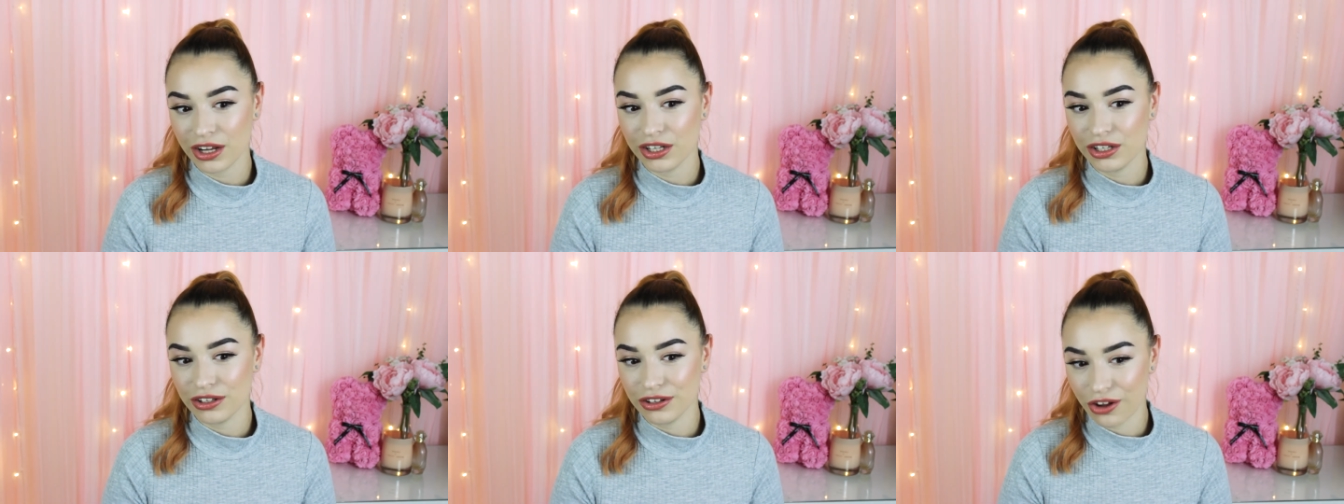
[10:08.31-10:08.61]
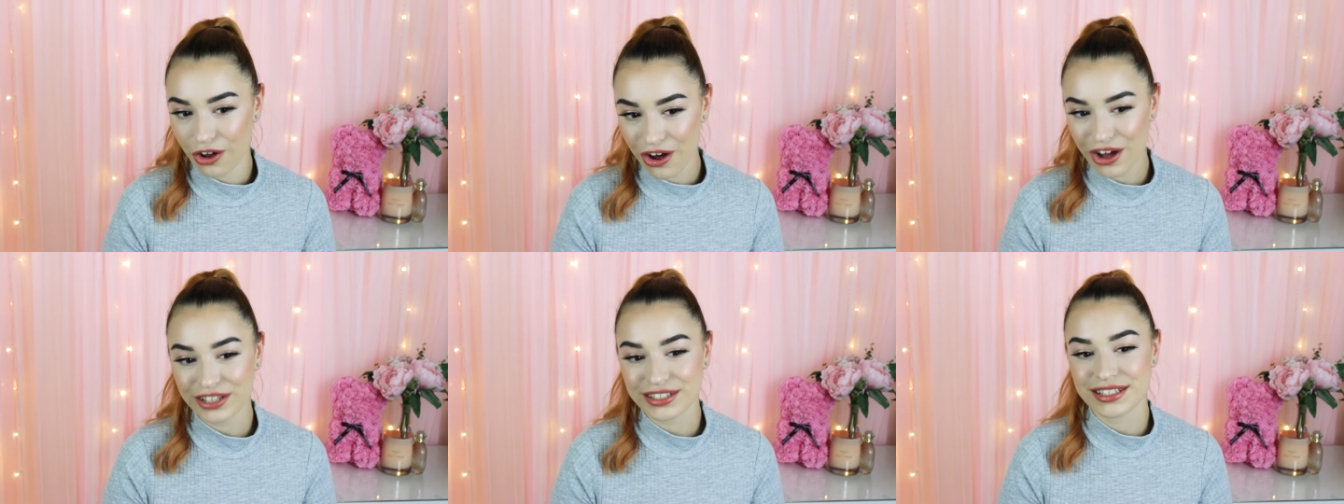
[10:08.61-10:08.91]

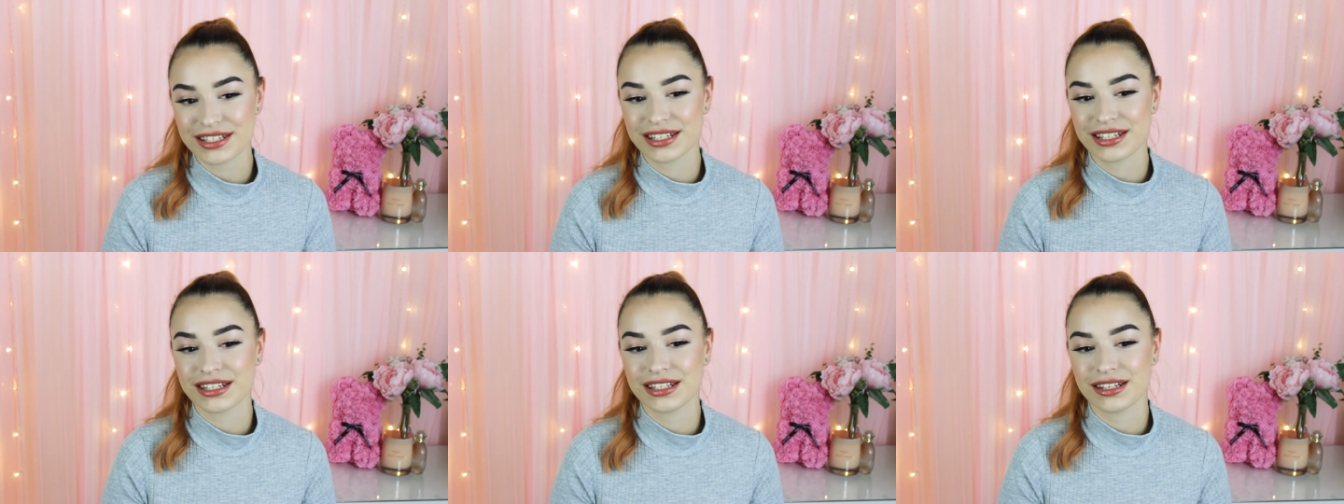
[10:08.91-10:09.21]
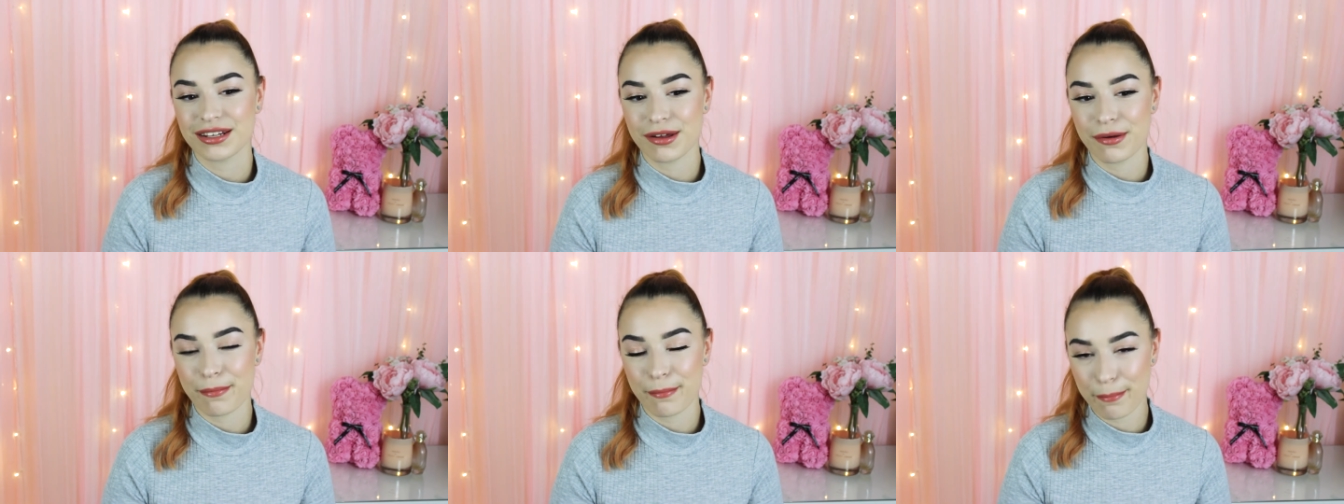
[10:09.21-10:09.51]
lot
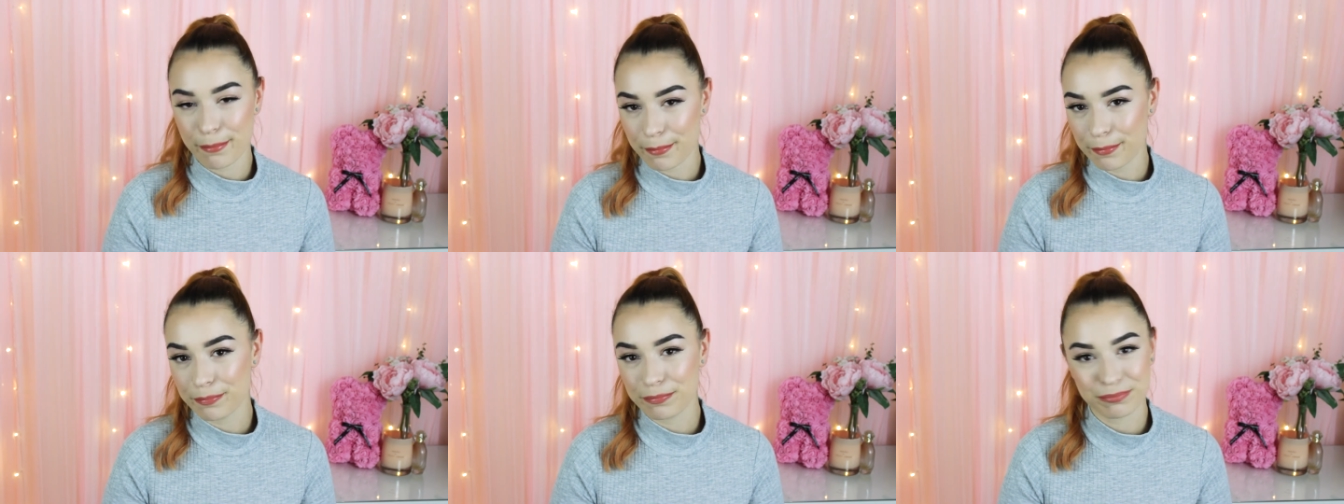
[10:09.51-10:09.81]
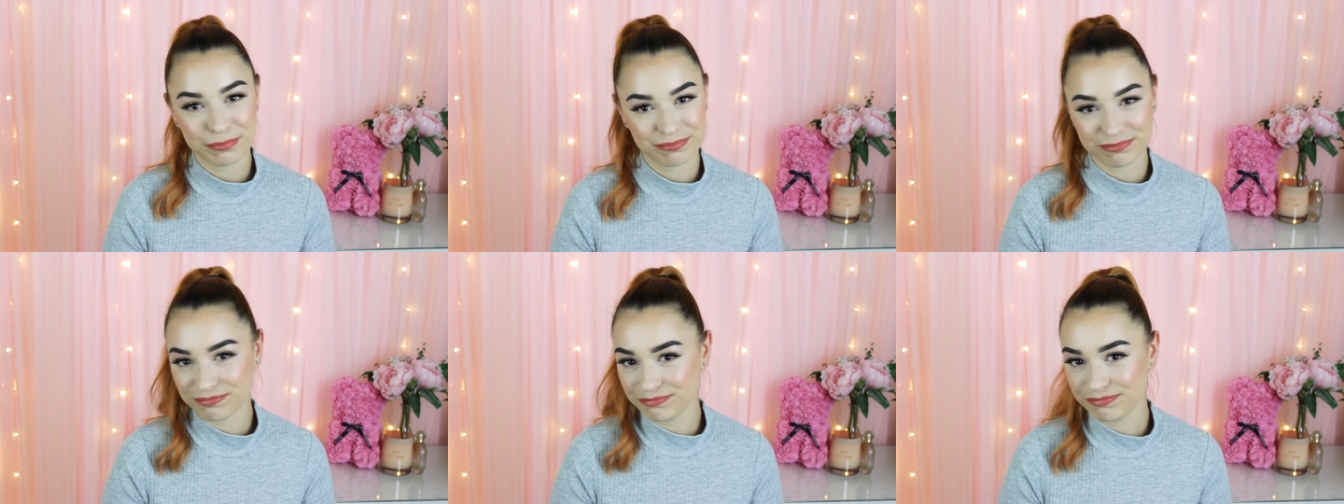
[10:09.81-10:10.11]

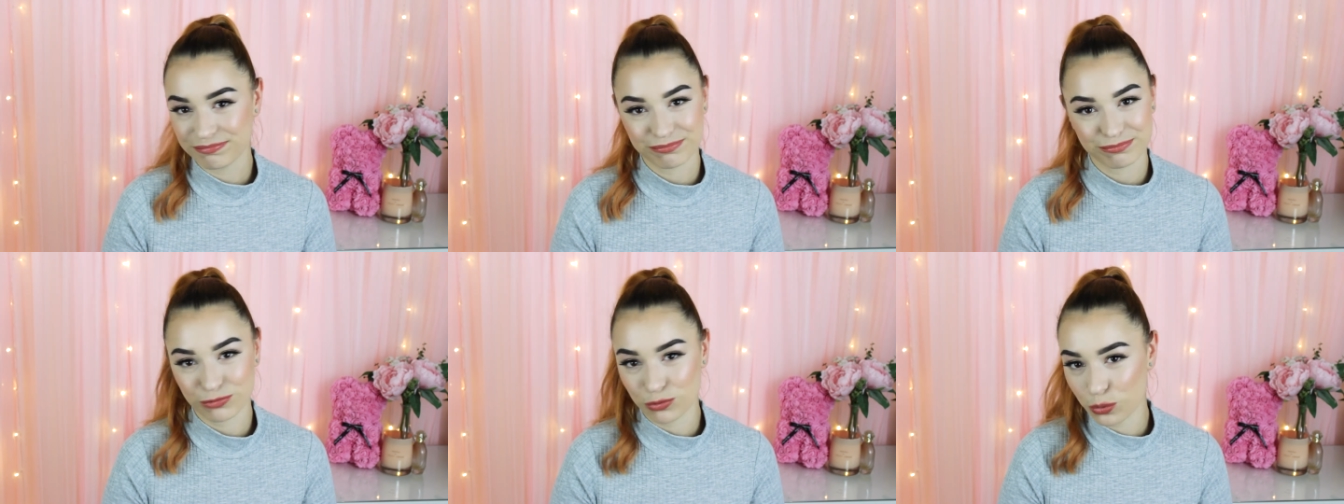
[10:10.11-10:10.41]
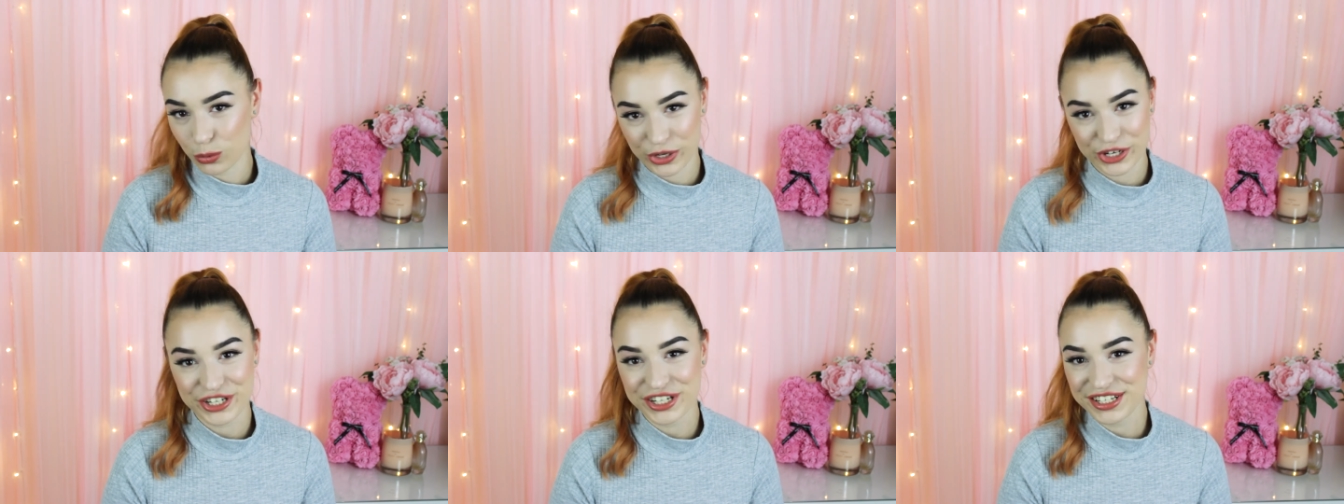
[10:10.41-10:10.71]

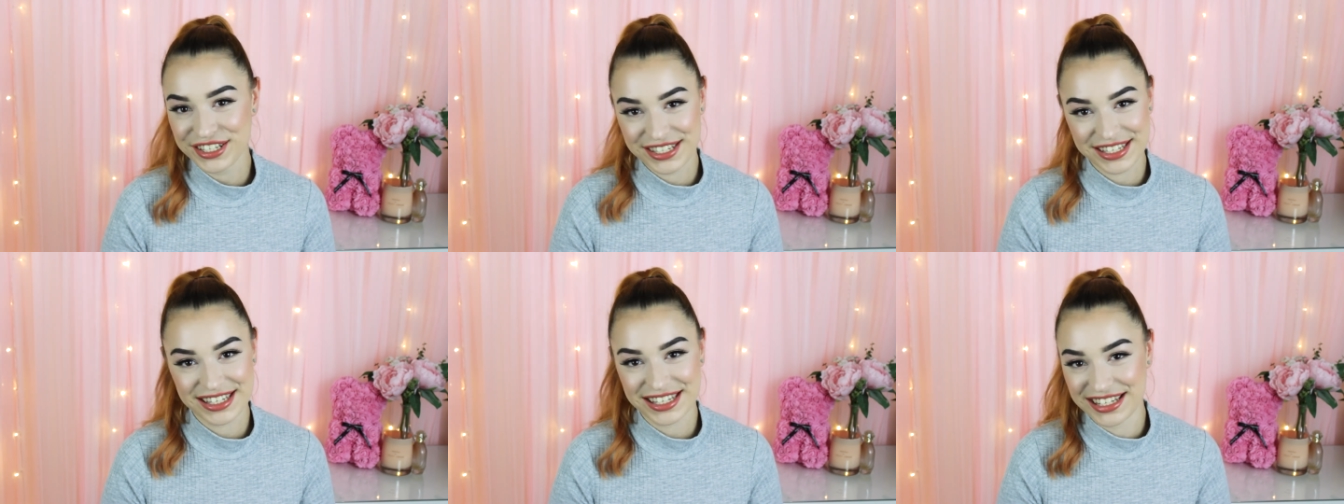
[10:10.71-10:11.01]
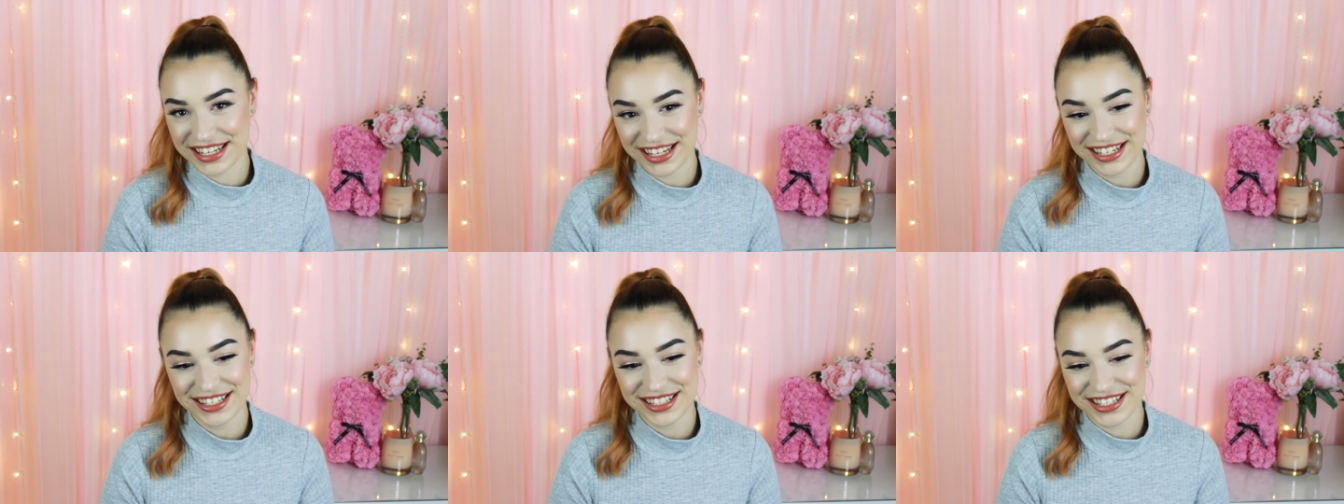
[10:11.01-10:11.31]
worse
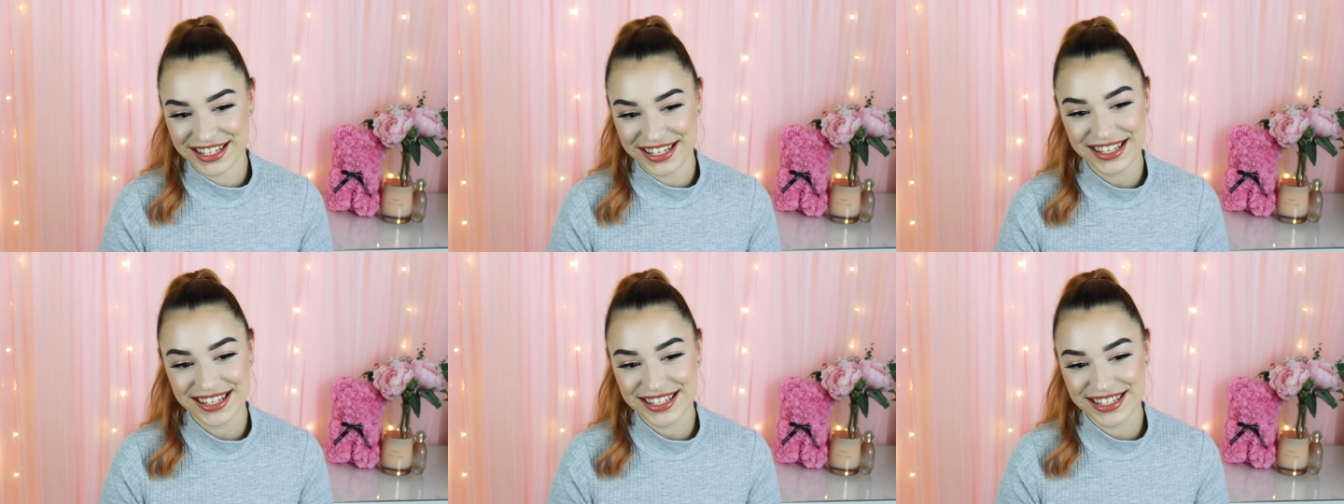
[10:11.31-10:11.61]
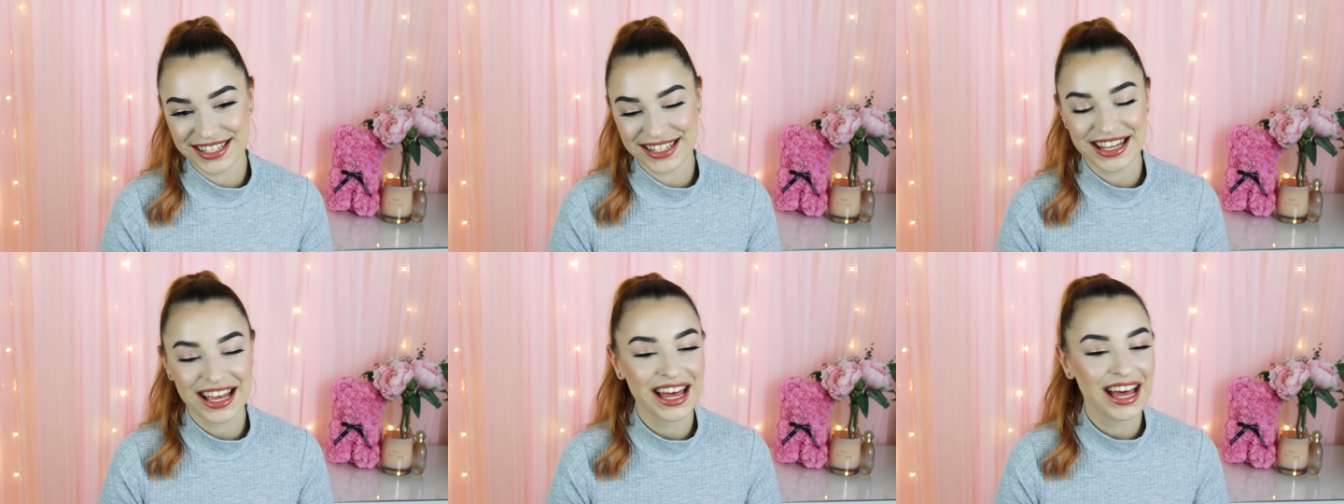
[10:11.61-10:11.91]
than this.